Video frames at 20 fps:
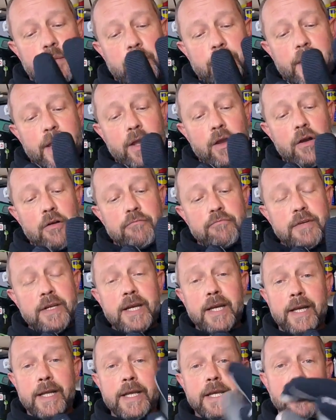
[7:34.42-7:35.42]
They are
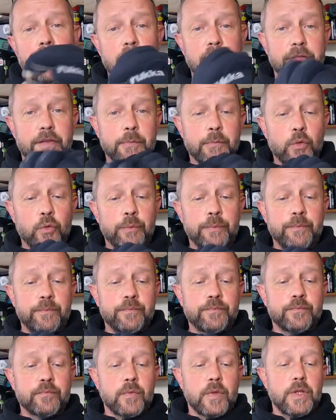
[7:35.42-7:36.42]
really comfortable,
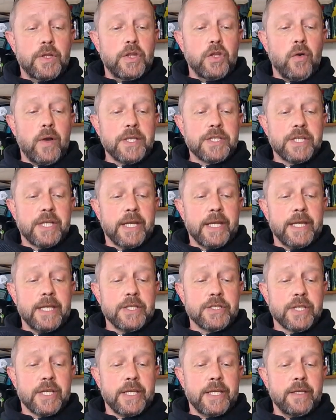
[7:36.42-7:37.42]
nice and
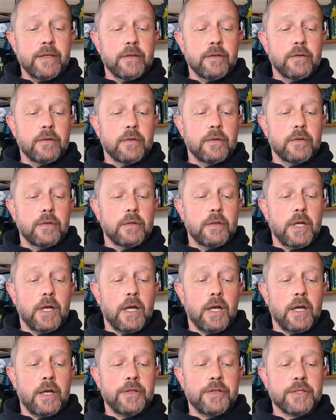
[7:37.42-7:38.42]
easy,
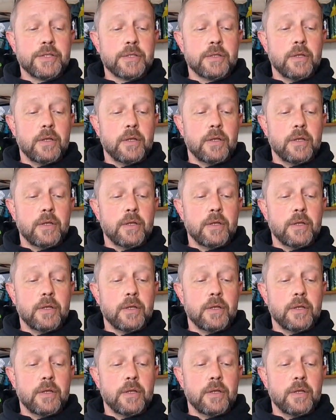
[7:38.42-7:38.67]
and